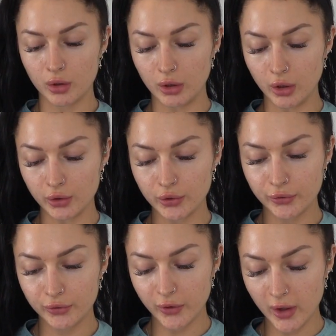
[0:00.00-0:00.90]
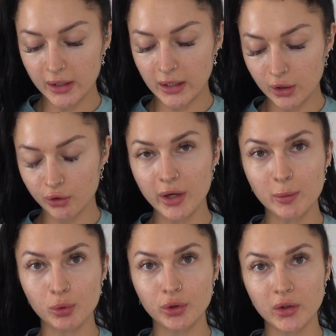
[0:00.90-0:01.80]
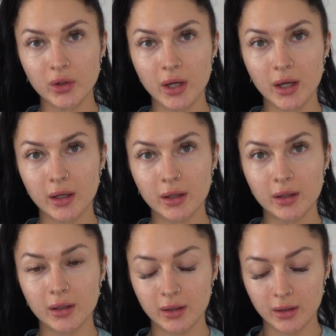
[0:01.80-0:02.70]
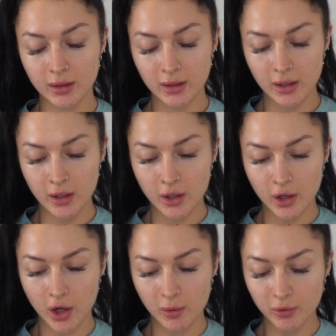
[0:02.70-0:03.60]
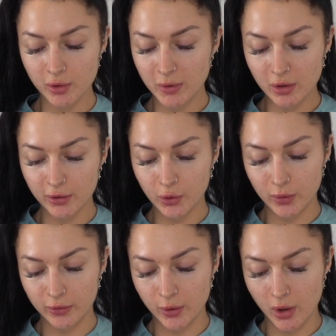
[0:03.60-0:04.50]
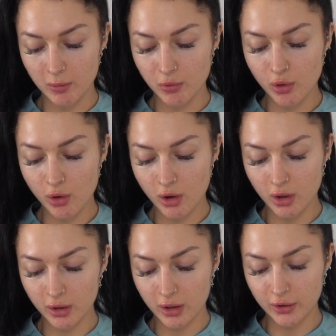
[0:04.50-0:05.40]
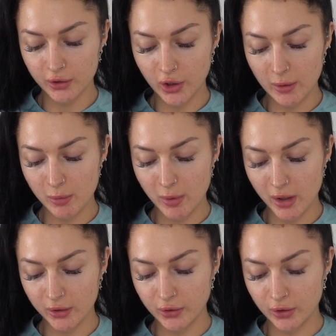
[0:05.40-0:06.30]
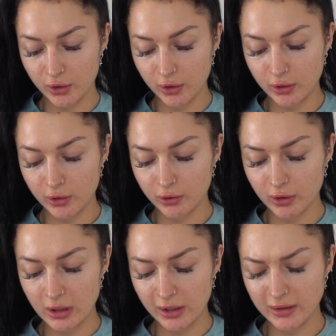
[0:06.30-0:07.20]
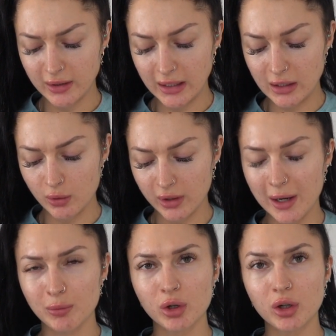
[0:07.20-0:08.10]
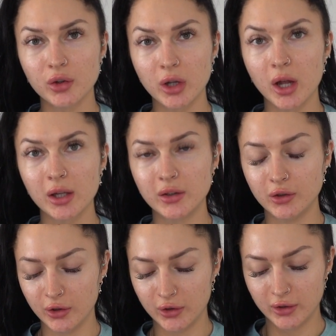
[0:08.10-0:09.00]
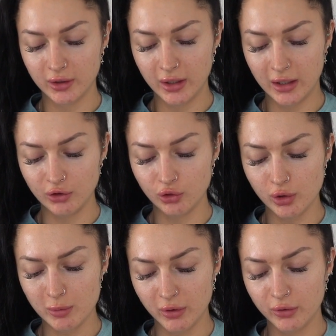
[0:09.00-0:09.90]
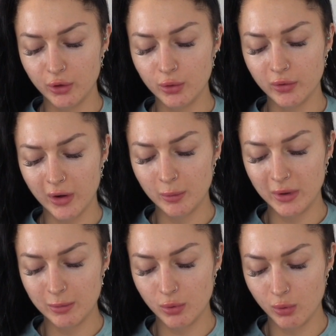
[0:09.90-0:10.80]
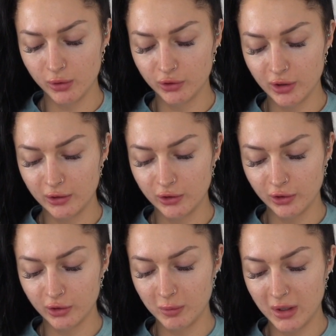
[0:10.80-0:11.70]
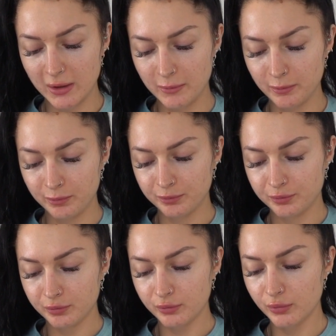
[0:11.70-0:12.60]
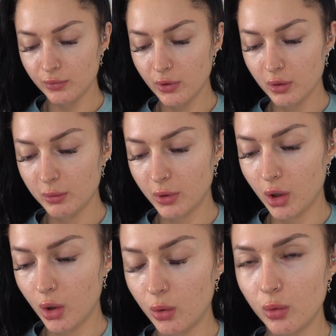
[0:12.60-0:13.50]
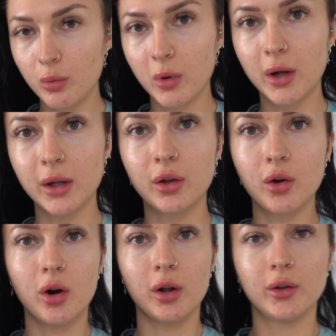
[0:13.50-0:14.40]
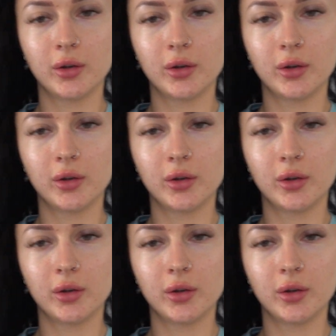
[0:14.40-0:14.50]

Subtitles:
Looks fucking incredible, doesn't it? I'm gonna be honest with you, I'm not the type of person who usually likes to eat on camera, because I like to just enjoy my food without people watching and judging me. But oh my god,